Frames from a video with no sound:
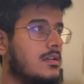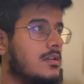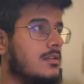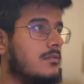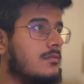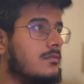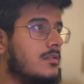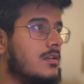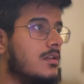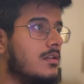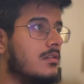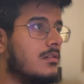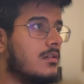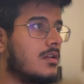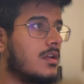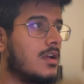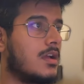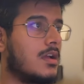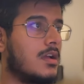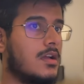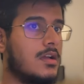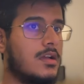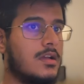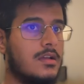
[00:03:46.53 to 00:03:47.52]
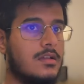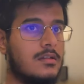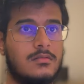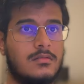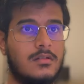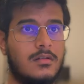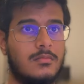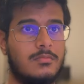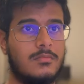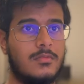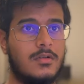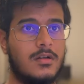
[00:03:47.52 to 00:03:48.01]
If we look at
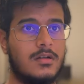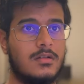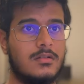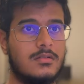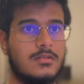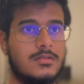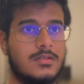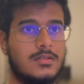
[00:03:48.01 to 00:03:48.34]
top models,